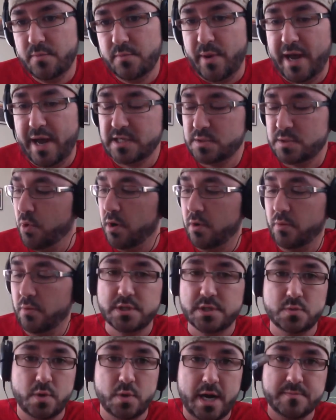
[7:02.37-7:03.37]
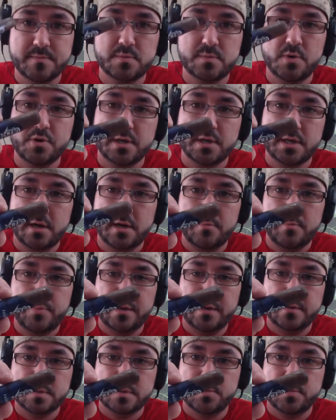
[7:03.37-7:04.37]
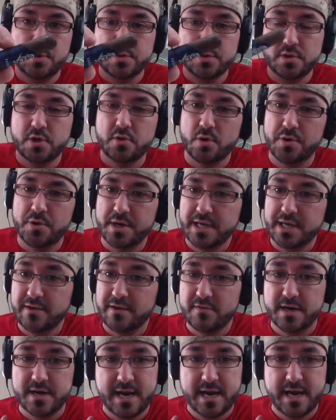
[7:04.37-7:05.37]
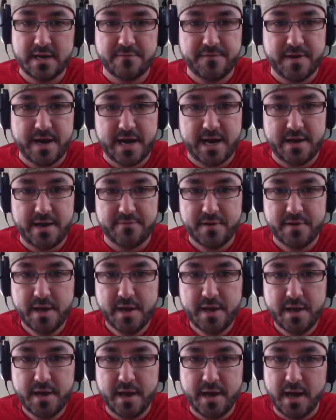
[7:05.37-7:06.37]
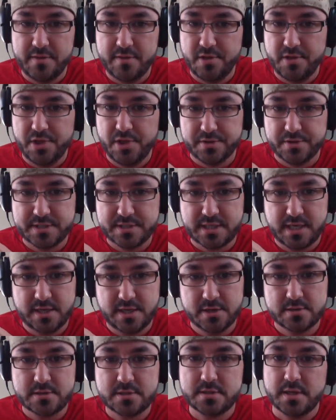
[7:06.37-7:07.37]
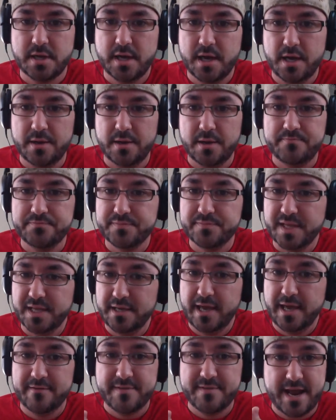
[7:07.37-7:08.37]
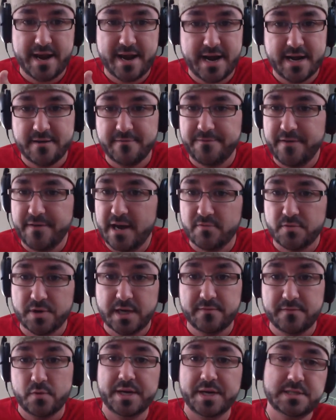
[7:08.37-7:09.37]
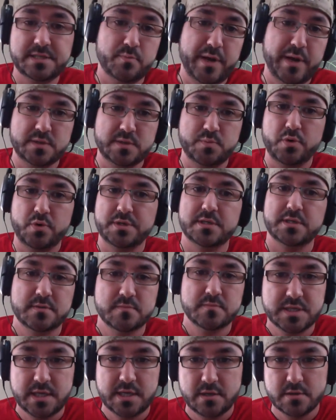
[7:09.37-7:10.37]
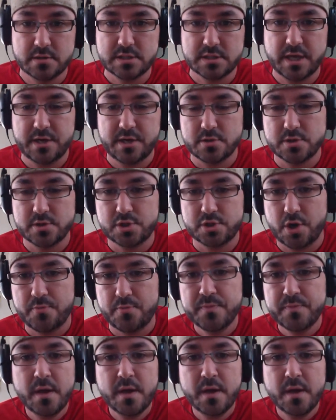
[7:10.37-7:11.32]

Passport, which is what I'm smoking here, I'm, I'm smoking the Corona, gave it a ninety-five. Uh, the little Skeeters, um, he gave that a ninety-five. We're giving away some Passports and some Skeeters later in the show.